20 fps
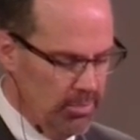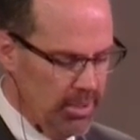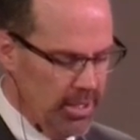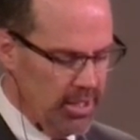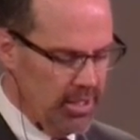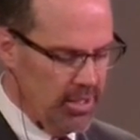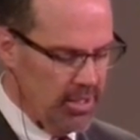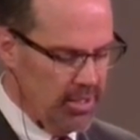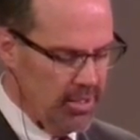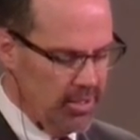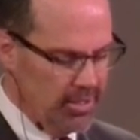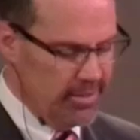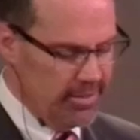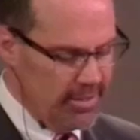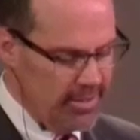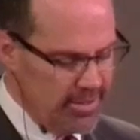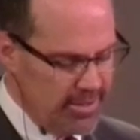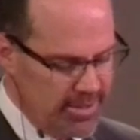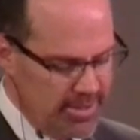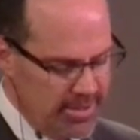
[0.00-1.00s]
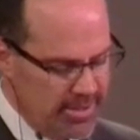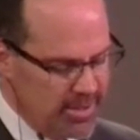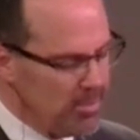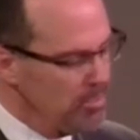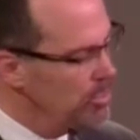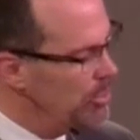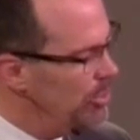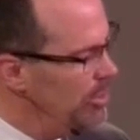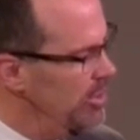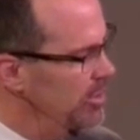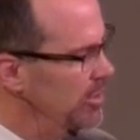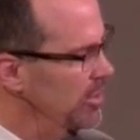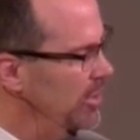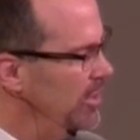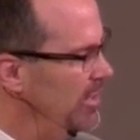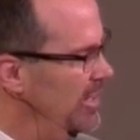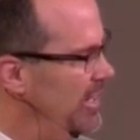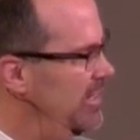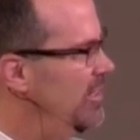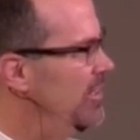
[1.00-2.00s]
But uh, this is important.
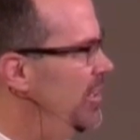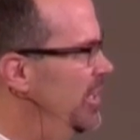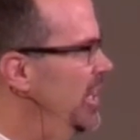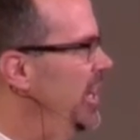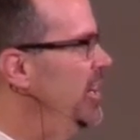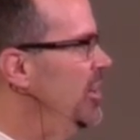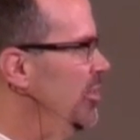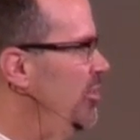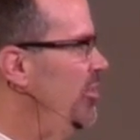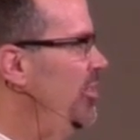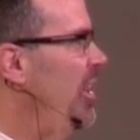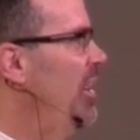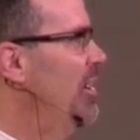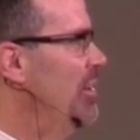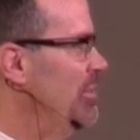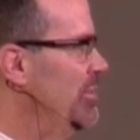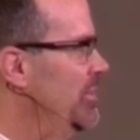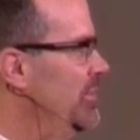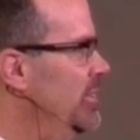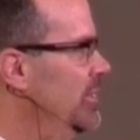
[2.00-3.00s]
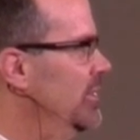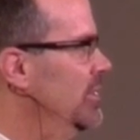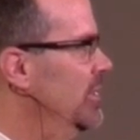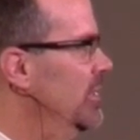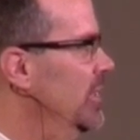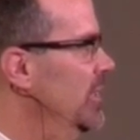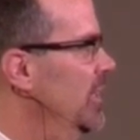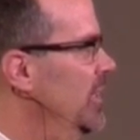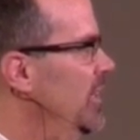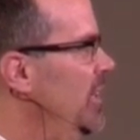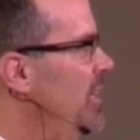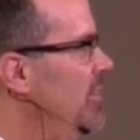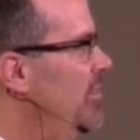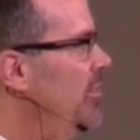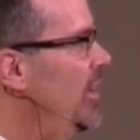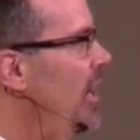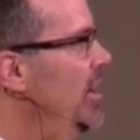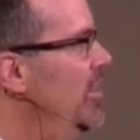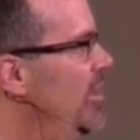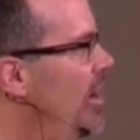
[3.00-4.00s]
You need to look at yourself. And
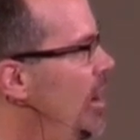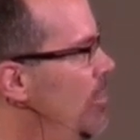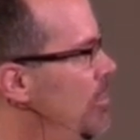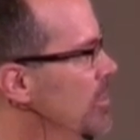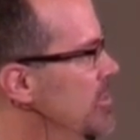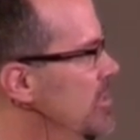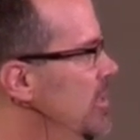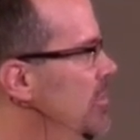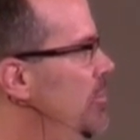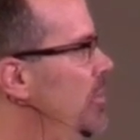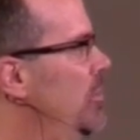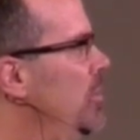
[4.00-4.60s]
that's kind of the opposite of